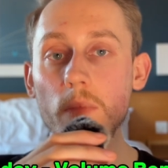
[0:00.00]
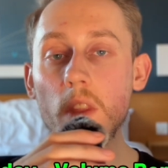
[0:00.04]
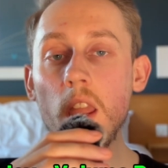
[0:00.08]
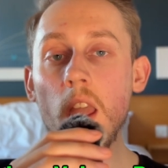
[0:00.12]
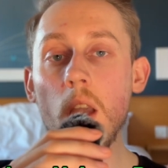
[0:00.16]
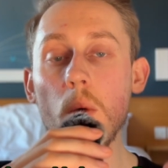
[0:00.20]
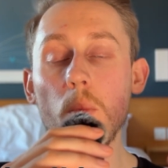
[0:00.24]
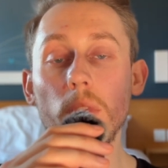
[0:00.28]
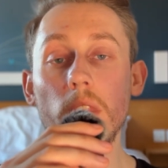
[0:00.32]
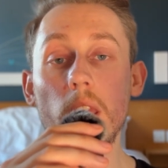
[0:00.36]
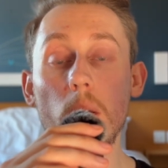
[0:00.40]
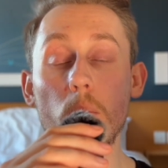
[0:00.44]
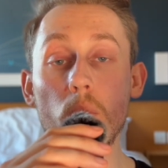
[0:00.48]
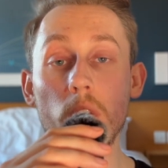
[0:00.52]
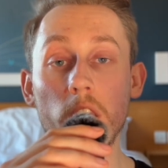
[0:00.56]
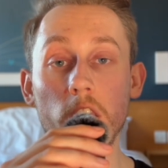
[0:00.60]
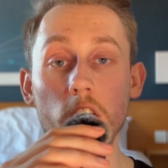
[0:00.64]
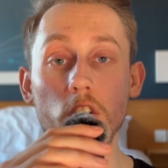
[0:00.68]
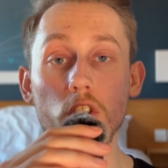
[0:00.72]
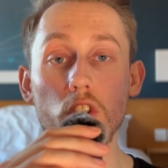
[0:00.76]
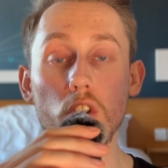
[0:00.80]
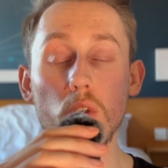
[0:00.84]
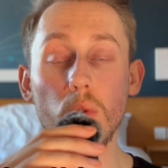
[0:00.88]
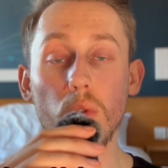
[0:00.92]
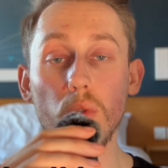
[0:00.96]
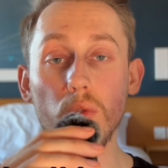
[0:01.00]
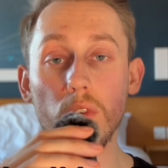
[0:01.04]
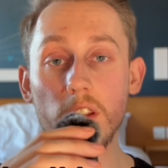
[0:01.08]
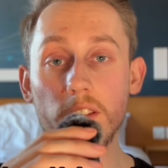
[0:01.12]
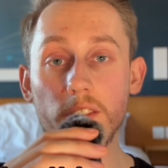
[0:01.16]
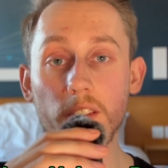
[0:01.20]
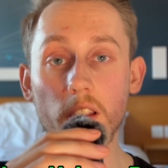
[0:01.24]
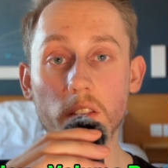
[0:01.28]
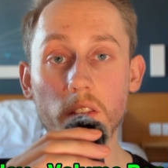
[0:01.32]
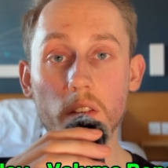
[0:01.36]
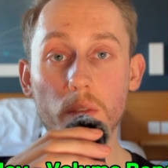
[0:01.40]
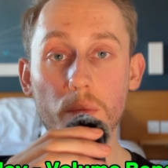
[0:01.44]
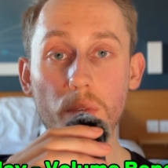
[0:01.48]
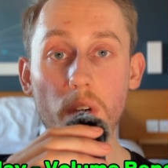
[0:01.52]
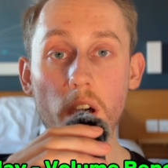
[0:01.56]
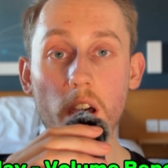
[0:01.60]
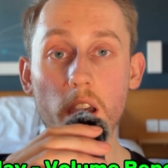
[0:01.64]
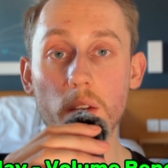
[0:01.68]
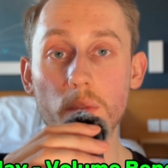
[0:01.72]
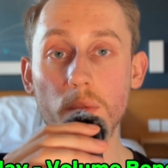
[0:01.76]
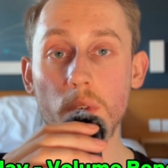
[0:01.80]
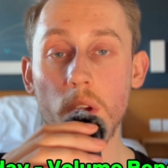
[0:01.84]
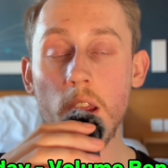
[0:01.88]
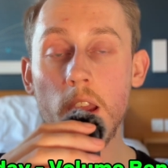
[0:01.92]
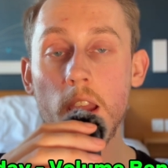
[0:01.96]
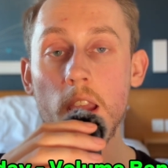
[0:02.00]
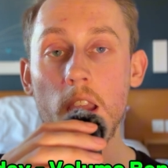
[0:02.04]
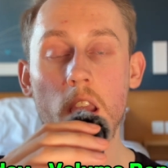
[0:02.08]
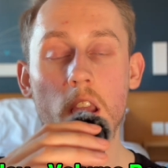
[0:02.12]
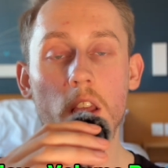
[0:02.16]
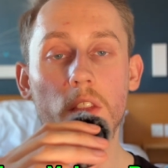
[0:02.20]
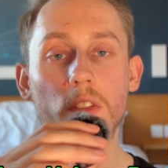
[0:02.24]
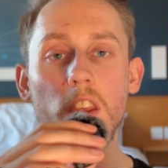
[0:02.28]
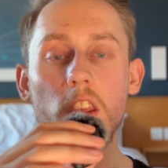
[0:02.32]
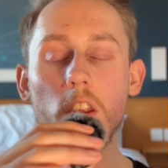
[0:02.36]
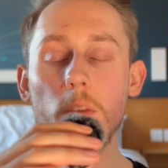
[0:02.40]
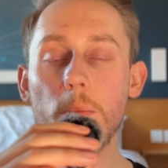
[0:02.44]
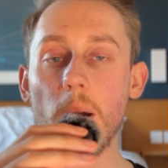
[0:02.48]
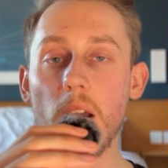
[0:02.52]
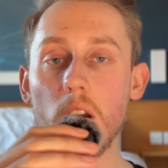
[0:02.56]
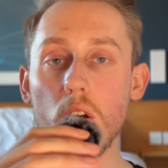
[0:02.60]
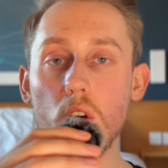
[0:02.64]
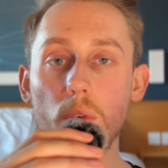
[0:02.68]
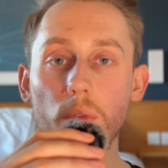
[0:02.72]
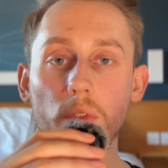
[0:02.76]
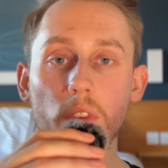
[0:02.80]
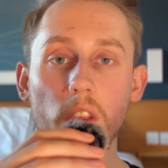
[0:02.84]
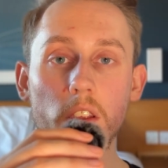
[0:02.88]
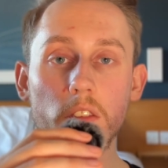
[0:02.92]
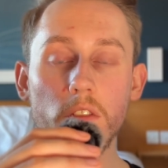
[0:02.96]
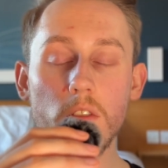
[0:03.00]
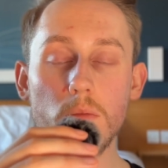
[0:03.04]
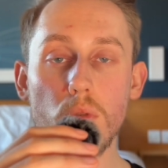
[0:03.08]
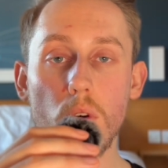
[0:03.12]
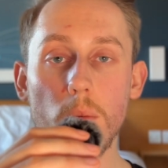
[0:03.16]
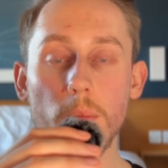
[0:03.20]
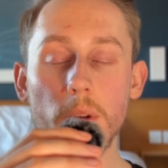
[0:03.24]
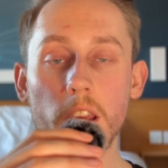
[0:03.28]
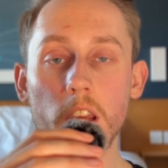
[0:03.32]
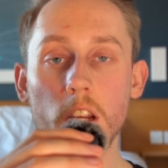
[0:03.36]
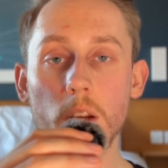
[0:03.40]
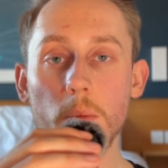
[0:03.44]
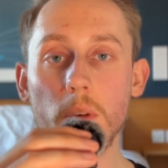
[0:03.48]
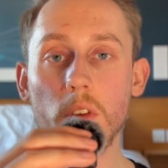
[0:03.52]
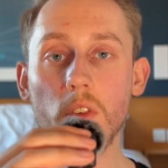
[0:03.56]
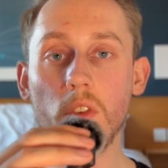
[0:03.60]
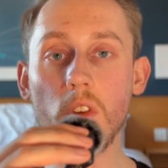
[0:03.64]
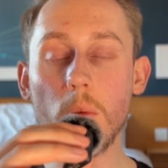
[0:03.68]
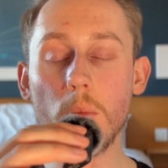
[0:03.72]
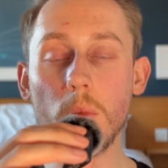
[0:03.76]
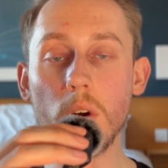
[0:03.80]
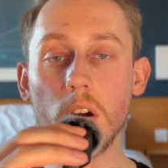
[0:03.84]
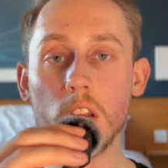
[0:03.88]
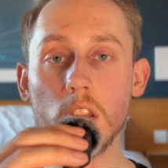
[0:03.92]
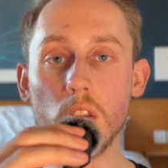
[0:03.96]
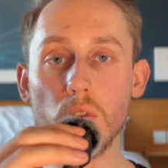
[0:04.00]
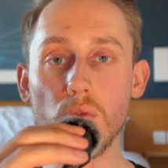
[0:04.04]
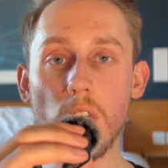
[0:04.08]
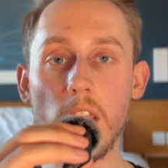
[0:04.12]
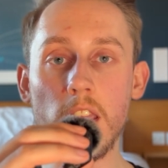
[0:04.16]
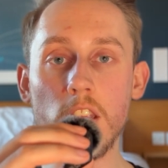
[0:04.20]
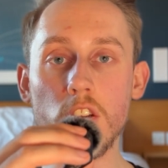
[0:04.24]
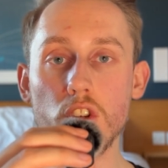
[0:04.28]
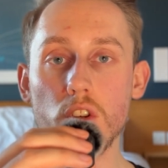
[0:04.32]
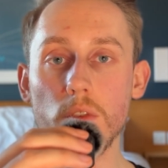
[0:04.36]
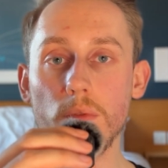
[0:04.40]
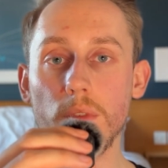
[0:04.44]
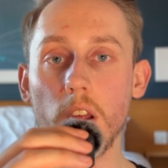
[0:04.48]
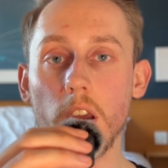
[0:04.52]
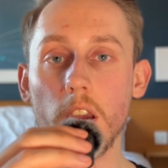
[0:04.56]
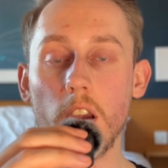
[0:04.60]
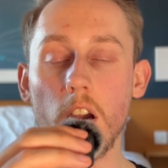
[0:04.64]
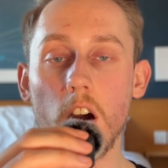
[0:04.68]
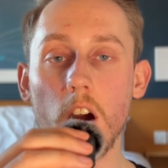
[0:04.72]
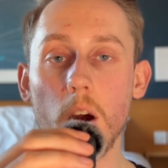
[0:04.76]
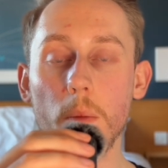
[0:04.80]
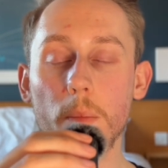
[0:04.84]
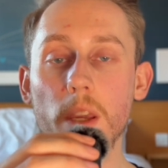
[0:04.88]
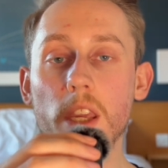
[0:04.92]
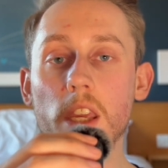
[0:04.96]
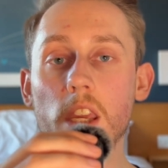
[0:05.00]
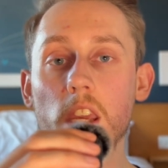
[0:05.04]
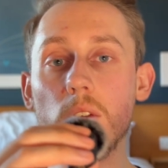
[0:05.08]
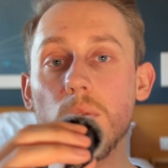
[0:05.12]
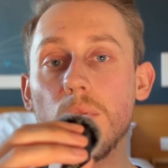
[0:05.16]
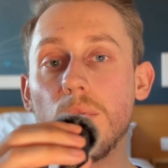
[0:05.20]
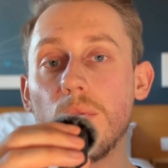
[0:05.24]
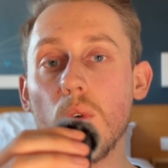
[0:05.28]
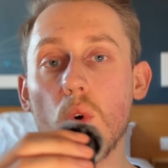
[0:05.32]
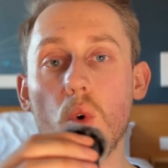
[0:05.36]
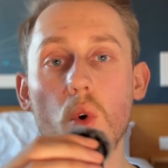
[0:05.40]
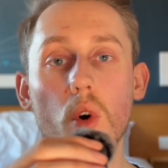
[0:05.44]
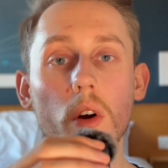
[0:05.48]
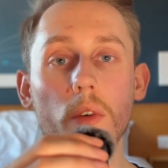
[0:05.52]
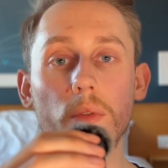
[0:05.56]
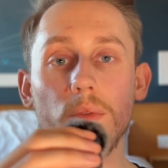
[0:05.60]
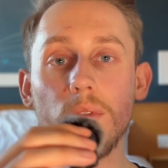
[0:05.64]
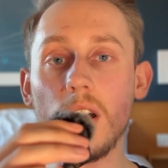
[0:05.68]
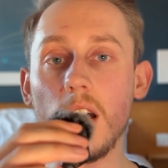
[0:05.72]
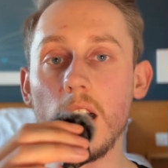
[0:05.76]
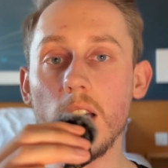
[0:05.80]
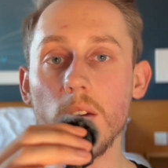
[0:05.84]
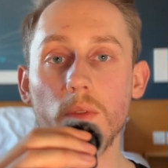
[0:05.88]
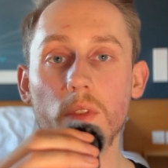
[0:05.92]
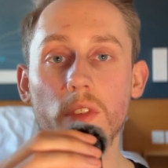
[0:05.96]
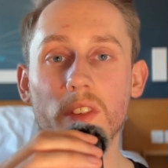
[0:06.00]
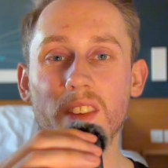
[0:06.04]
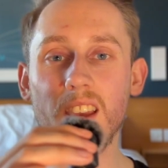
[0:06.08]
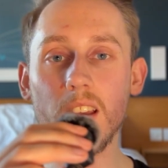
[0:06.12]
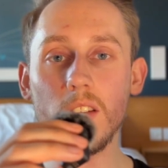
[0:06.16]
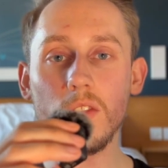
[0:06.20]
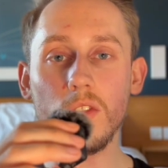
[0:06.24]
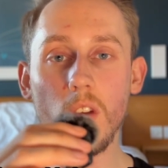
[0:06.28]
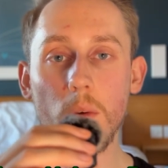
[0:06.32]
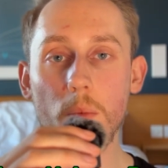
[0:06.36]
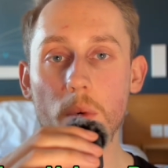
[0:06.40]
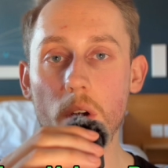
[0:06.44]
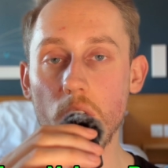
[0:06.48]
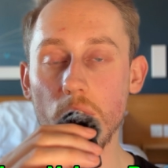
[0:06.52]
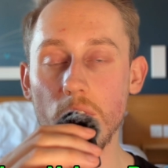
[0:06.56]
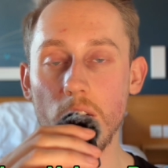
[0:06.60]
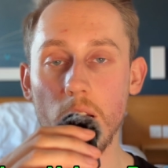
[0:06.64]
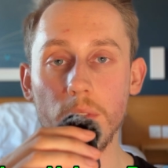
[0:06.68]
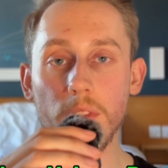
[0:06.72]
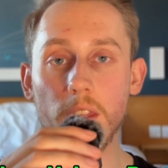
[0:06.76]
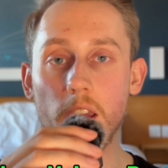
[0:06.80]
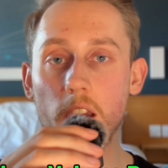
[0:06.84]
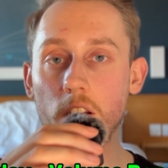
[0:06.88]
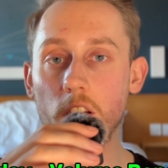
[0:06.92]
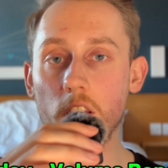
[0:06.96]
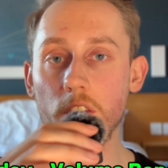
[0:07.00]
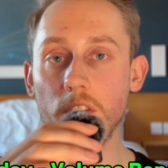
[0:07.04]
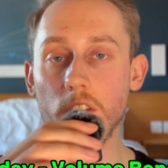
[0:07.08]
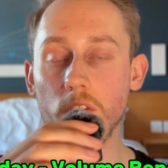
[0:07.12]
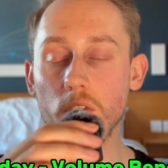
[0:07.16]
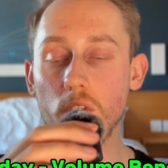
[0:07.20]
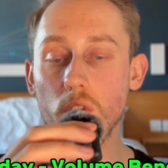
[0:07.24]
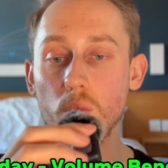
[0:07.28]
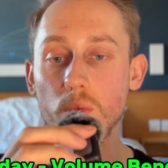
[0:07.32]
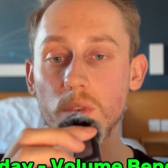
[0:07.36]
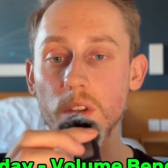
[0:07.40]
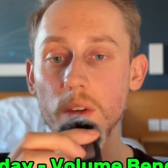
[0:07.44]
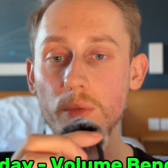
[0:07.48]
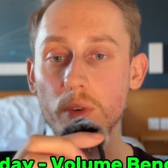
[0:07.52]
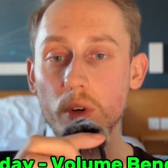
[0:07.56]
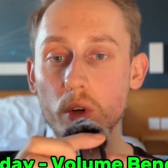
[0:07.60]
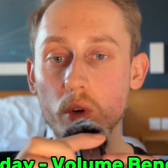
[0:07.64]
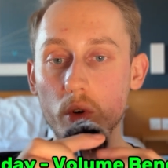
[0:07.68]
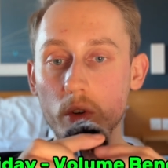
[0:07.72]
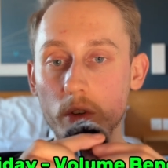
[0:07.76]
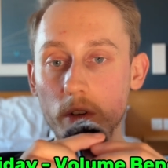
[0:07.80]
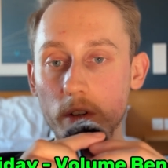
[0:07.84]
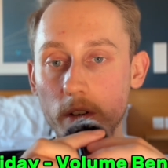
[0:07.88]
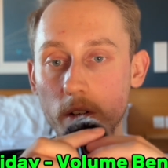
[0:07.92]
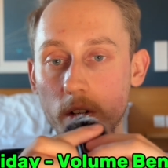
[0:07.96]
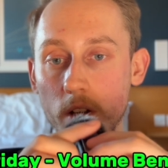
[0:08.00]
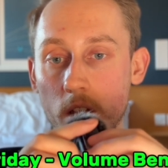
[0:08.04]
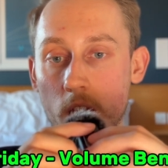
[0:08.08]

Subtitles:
And then we're going to do 3 sets of 5. These back off sets are probably going to be somewhere in the range of like RPE 4, 5, 6, somewhere around there. Nothing too difficult.